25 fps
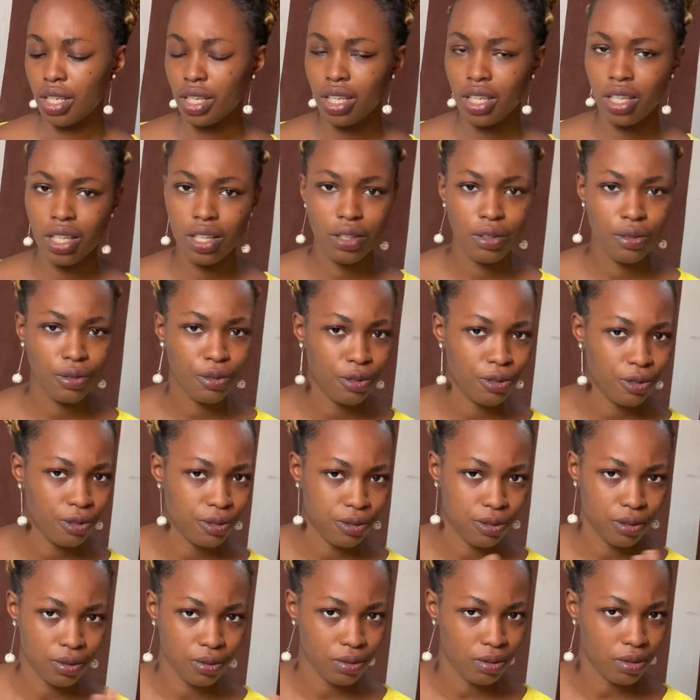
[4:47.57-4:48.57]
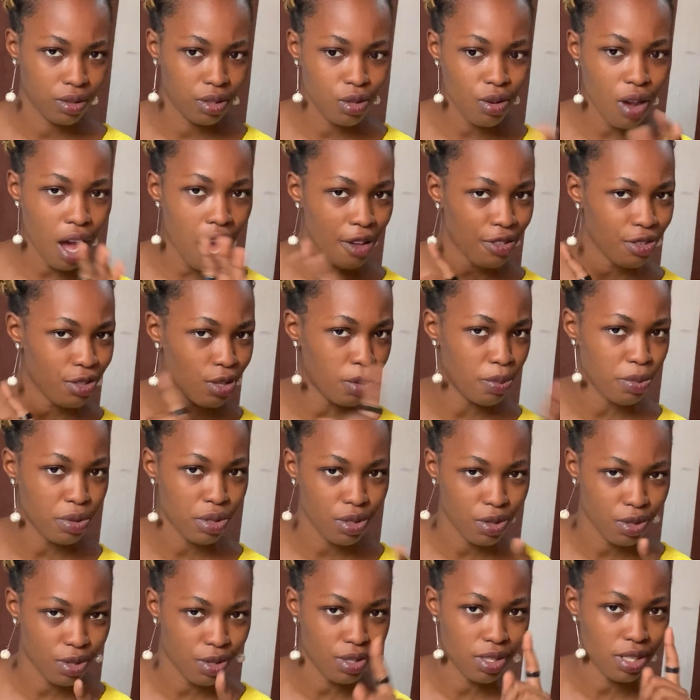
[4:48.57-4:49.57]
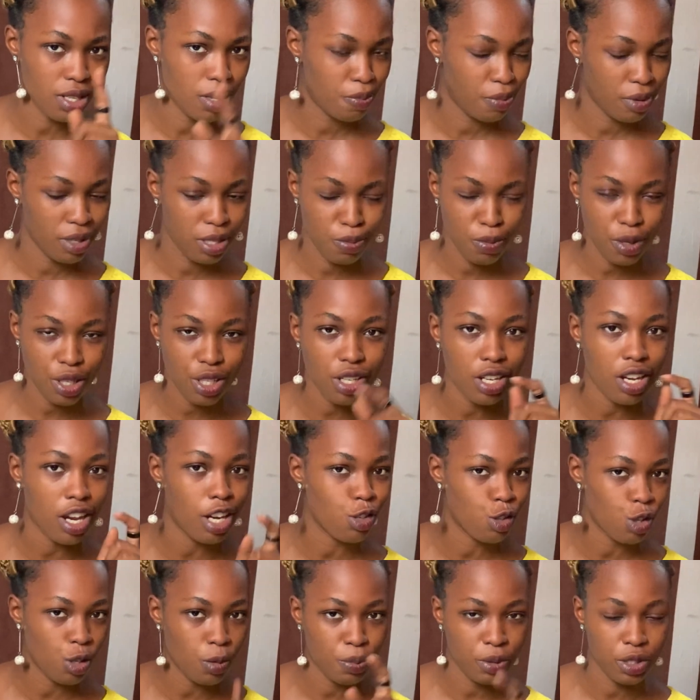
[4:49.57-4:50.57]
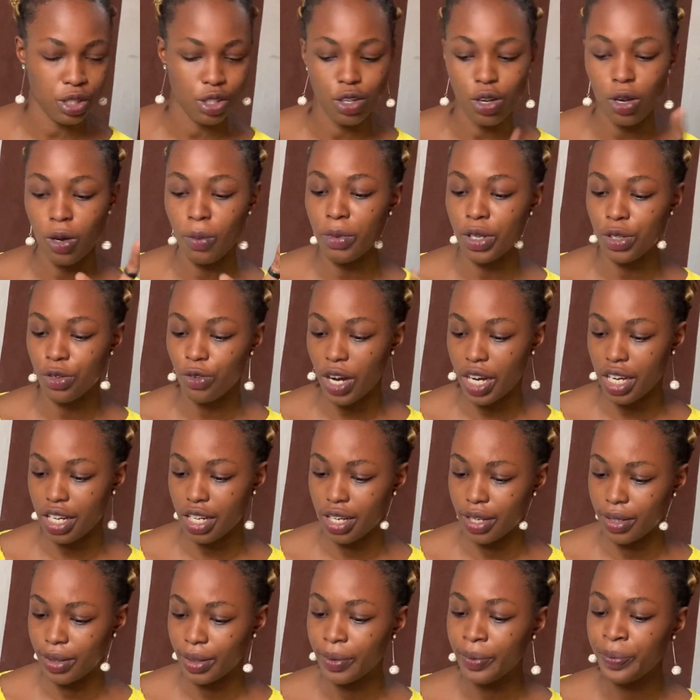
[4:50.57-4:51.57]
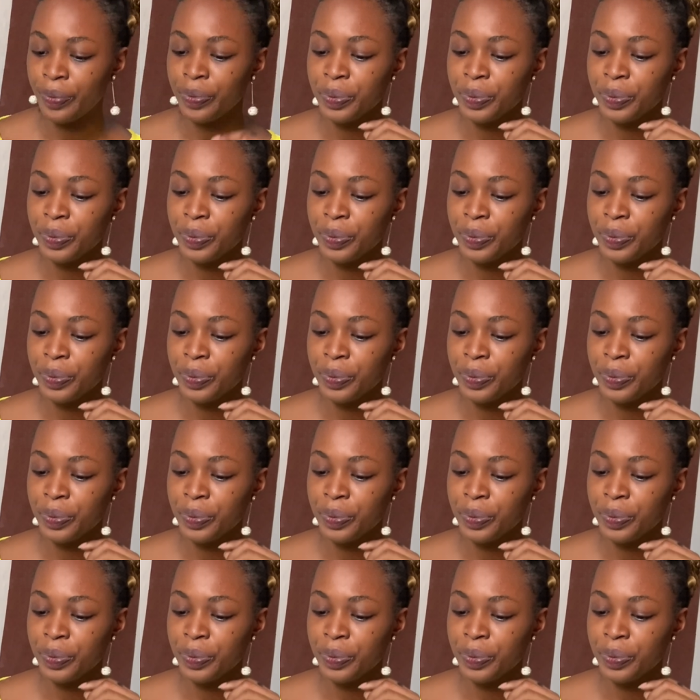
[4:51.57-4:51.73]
If you have something to say, please make sure you are dropping a comment right now.